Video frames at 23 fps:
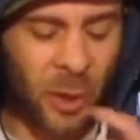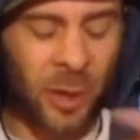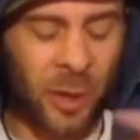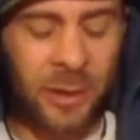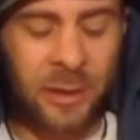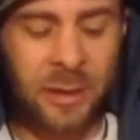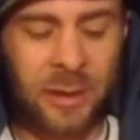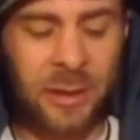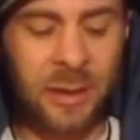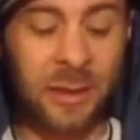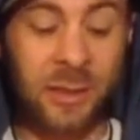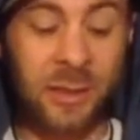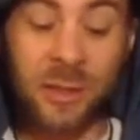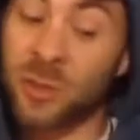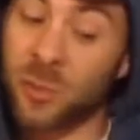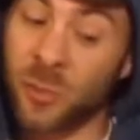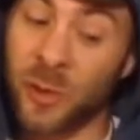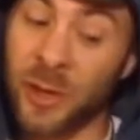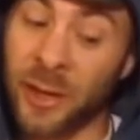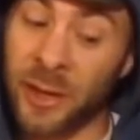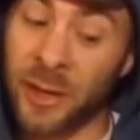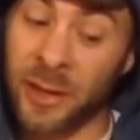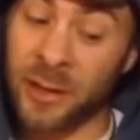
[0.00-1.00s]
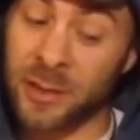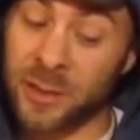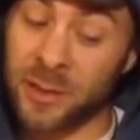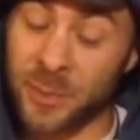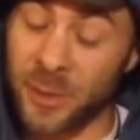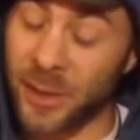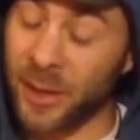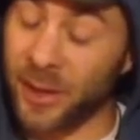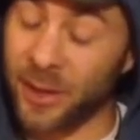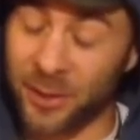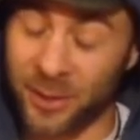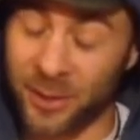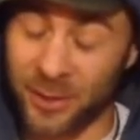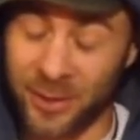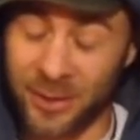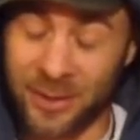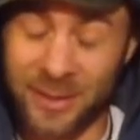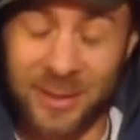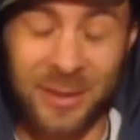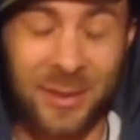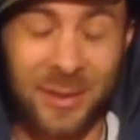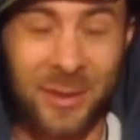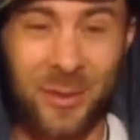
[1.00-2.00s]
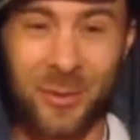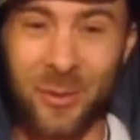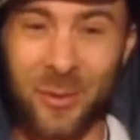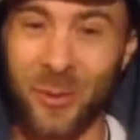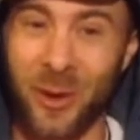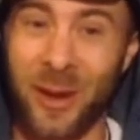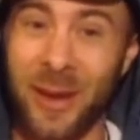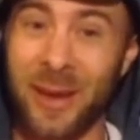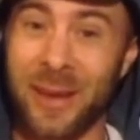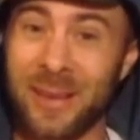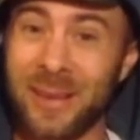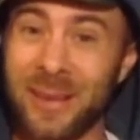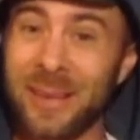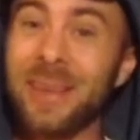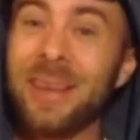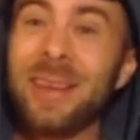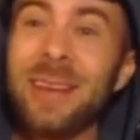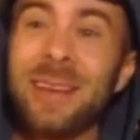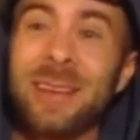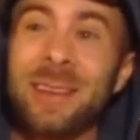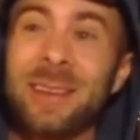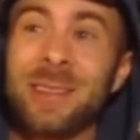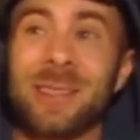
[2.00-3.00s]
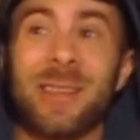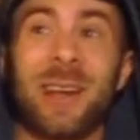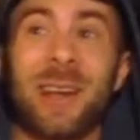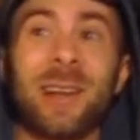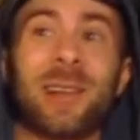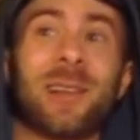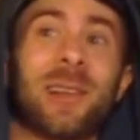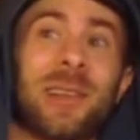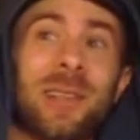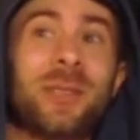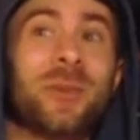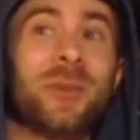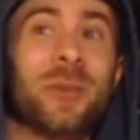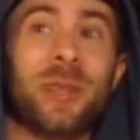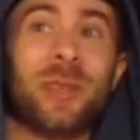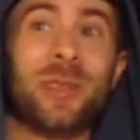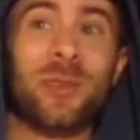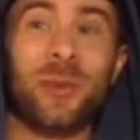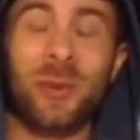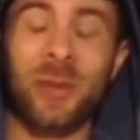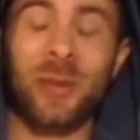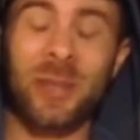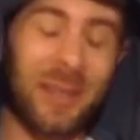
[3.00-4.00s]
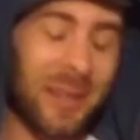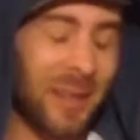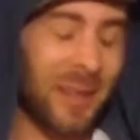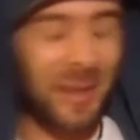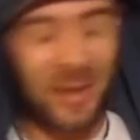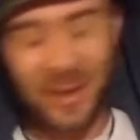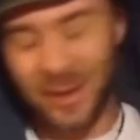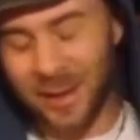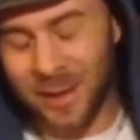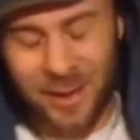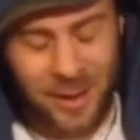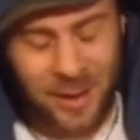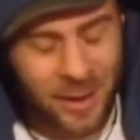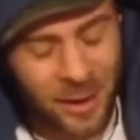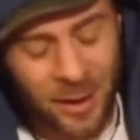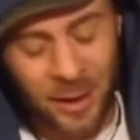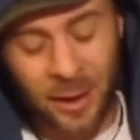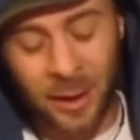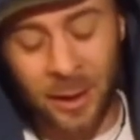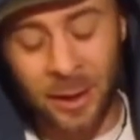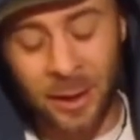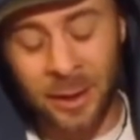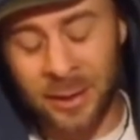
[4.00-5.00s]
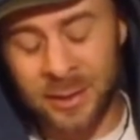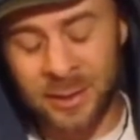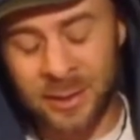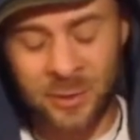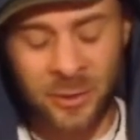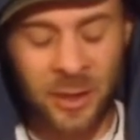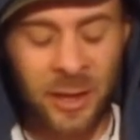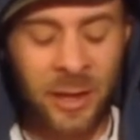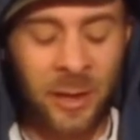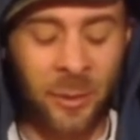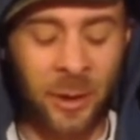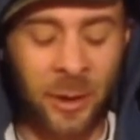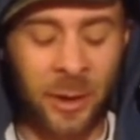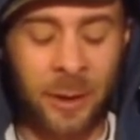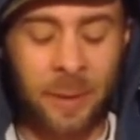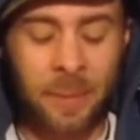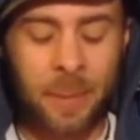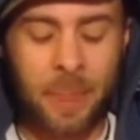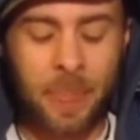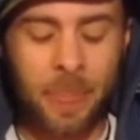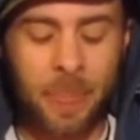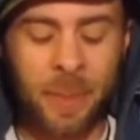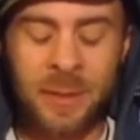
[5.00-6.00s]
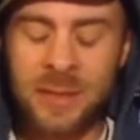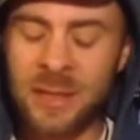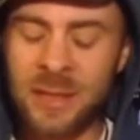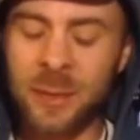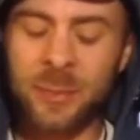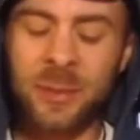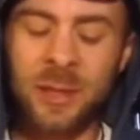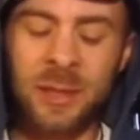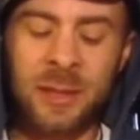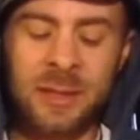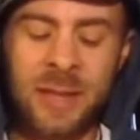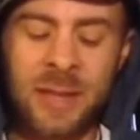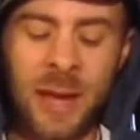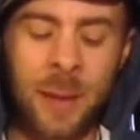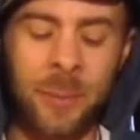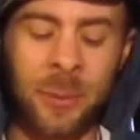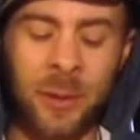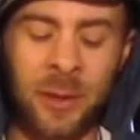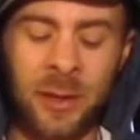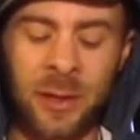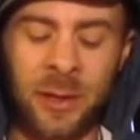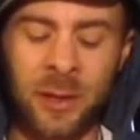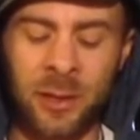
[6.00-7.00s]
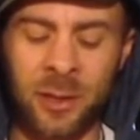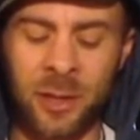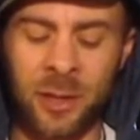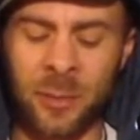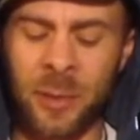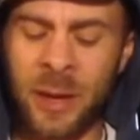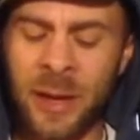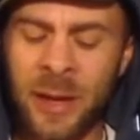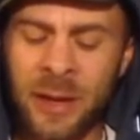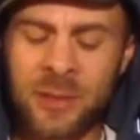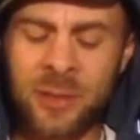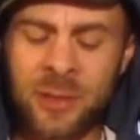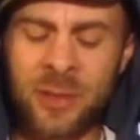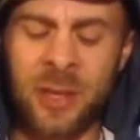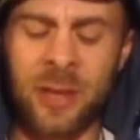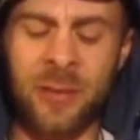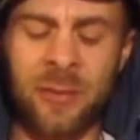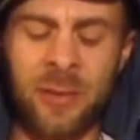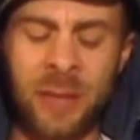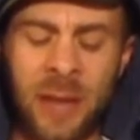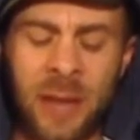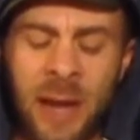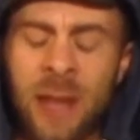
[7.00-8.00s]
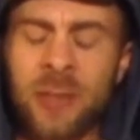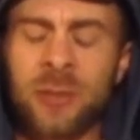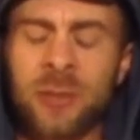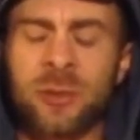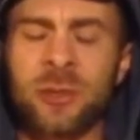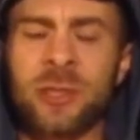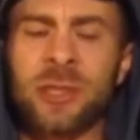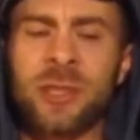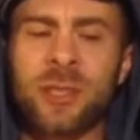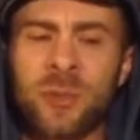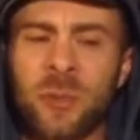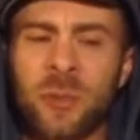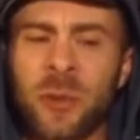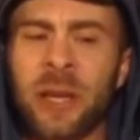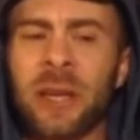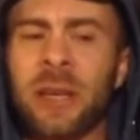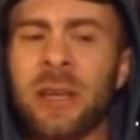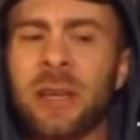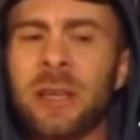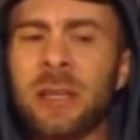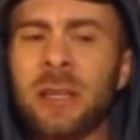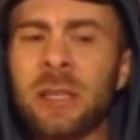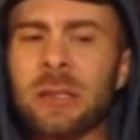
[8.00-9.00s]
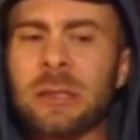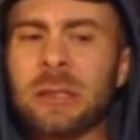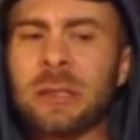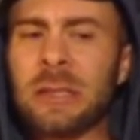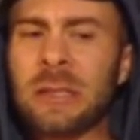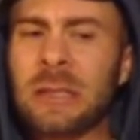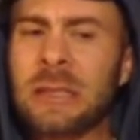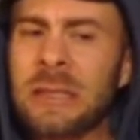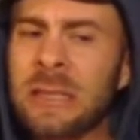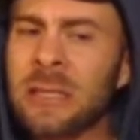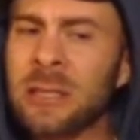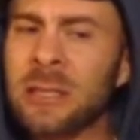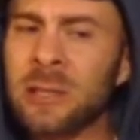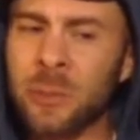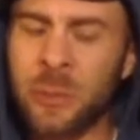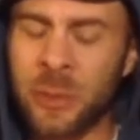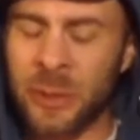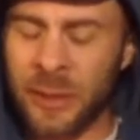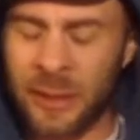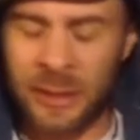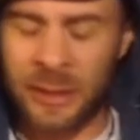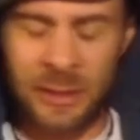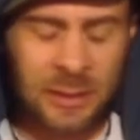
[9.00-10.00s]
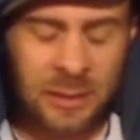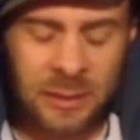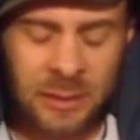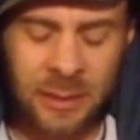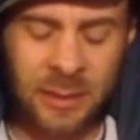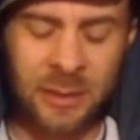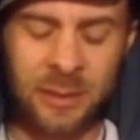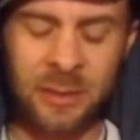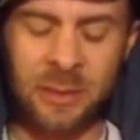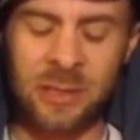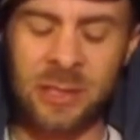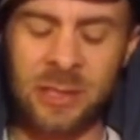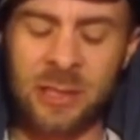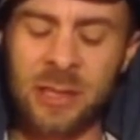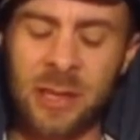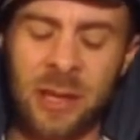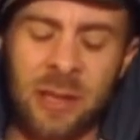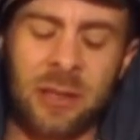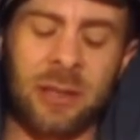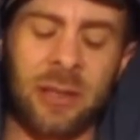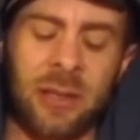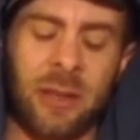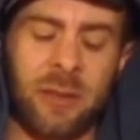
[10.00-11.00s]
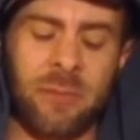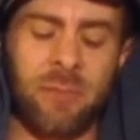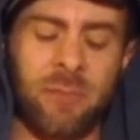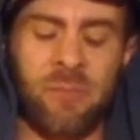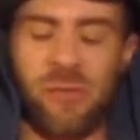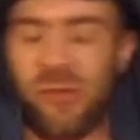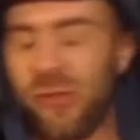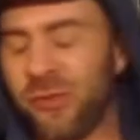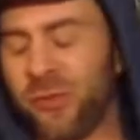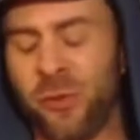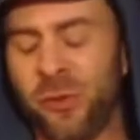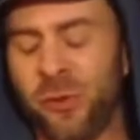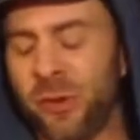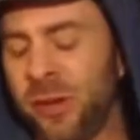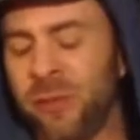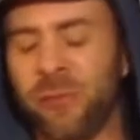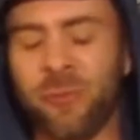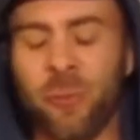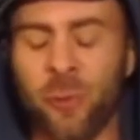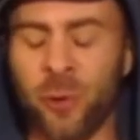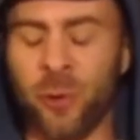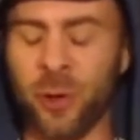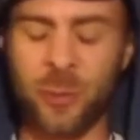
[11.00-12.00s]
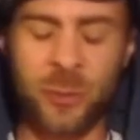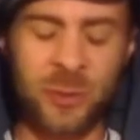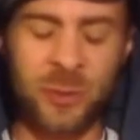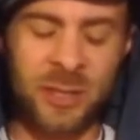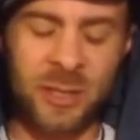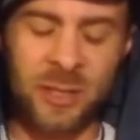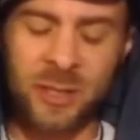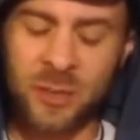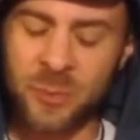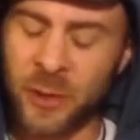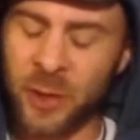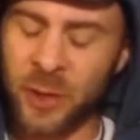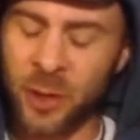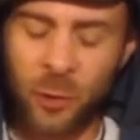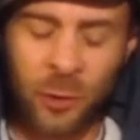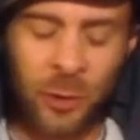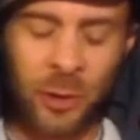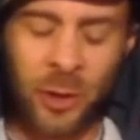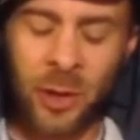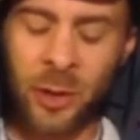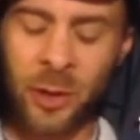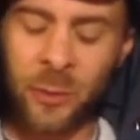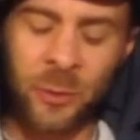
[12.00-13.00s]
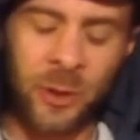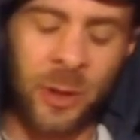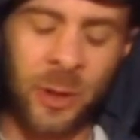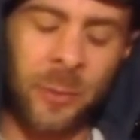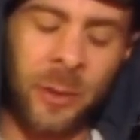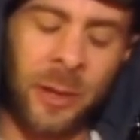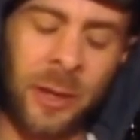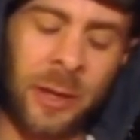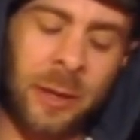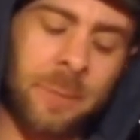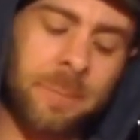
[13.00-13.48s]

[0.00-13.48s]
But it swings better when there's not a lot of swing to it. So anyway, same thing that's happening here. Like my hands are kind of naturally swinging a little bit. Like there's this kind of like 30-40% swing going on when I'm